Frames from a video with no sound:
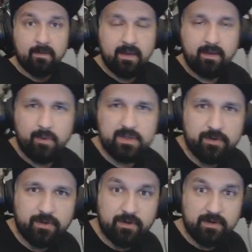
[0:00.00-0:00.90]
Hey, what's
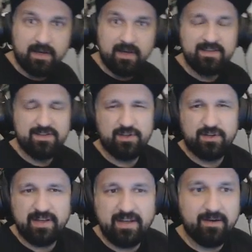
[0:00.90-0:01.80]
going on guys,
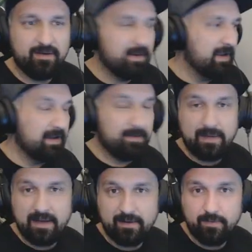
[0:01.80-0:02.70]
Johnny here, and I'm
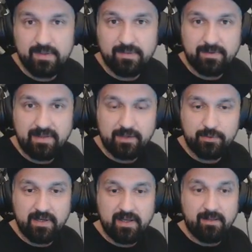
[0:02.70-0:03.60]
back with some Clash
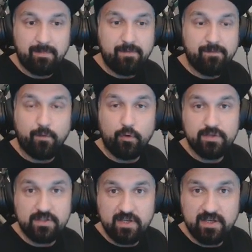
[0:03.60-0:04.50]
Royale, my
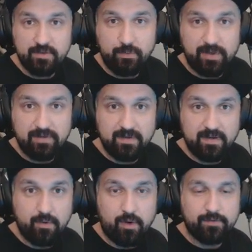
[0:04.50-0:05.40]
first chest opening
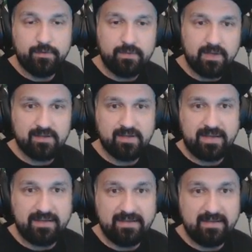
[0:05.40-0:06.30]
video of two thousand
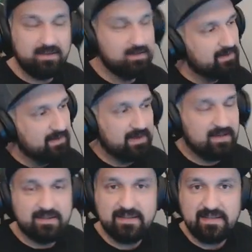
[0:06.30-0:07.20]
eighteen. It
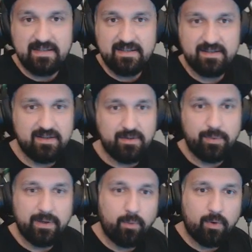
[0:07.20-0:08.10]
is a season
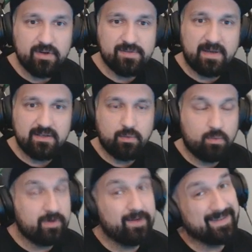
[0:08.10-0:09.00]
rewards master
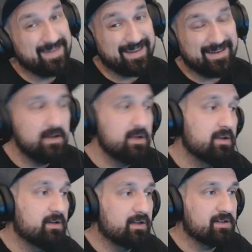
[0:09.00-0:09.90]
one again.
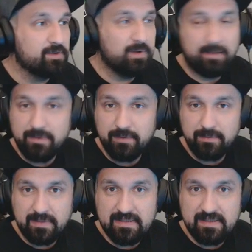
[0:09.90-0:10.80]
Not so happy
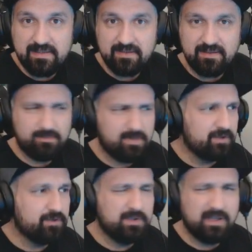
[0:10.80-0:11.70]
with my season,
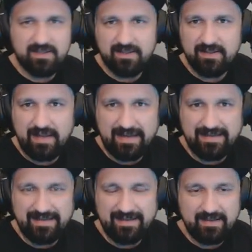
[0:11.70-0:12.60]
but two thousand
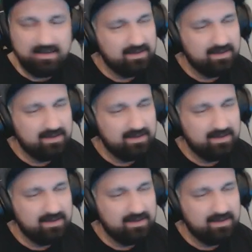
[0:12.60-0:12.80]
eighteen,